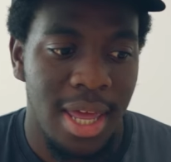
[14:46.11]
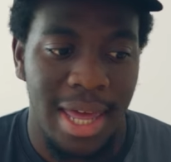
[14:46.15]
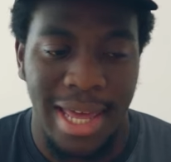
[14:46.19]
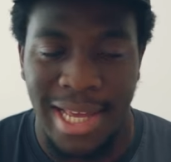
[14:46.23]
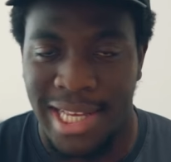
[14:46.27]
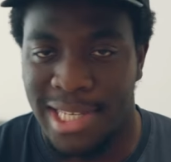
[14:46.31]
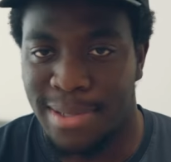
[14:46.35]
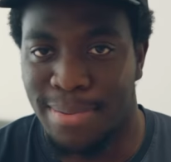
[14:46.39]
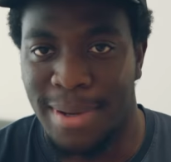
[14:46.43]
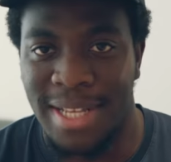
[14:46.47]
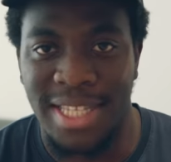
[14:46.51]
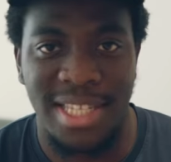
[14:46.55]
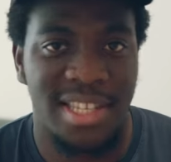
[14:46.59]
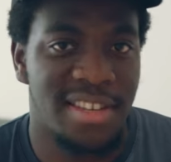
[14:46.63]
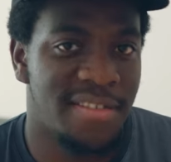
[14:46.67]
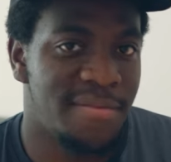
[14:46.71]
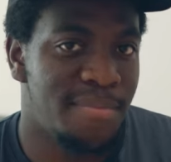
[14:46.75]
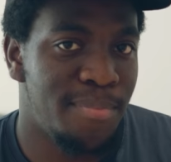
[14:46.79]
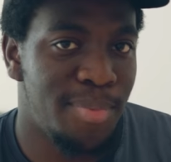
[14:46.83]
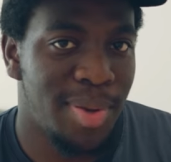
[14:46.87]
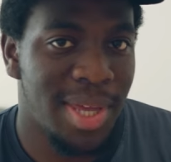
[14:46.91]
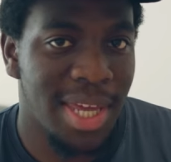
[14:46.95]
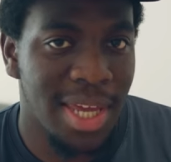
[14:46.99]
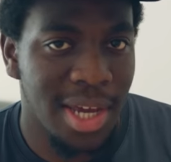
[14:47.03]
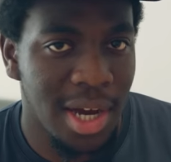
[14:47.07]

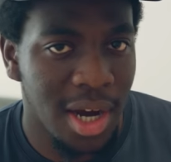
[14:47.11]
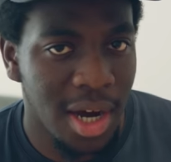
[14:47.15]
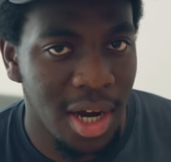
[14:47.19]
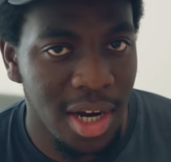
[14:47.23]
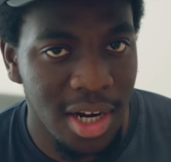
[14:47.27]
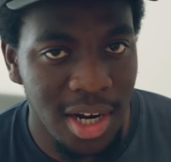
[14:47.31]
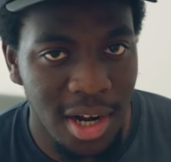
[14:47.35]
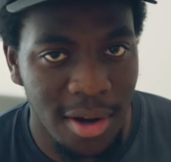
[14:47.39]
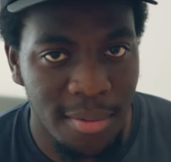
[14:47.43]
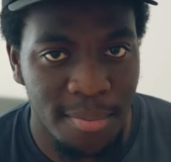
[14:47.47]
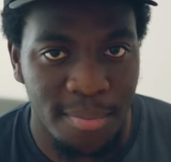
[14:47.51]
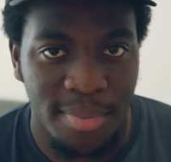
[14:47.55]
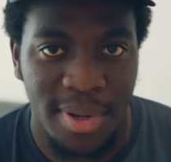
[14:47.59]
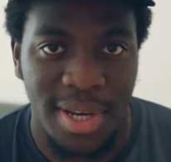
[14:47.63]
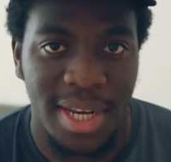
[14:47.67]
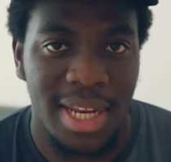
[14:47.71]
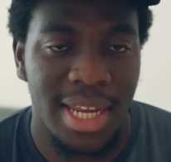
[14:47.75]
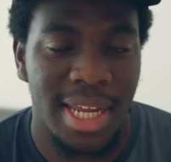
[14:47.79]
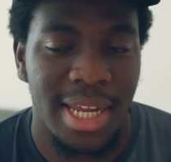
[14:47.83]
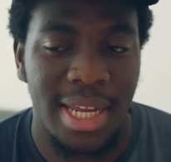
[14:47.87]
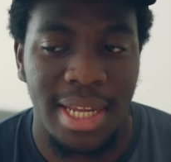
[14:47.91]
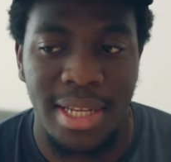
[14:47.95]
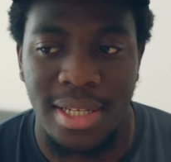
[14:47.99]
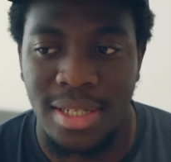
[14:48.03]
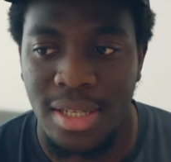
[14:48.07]
expensive PR
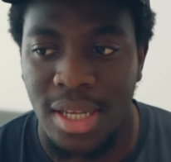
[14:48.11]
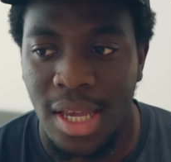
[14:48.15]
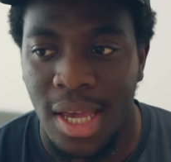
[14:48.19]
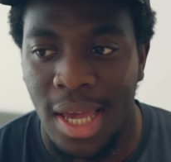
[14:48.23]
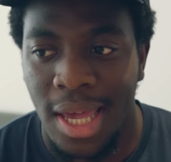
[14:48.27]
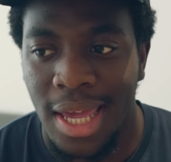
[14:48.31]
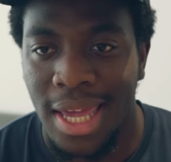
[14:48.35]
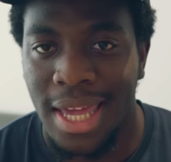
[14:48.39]
companies,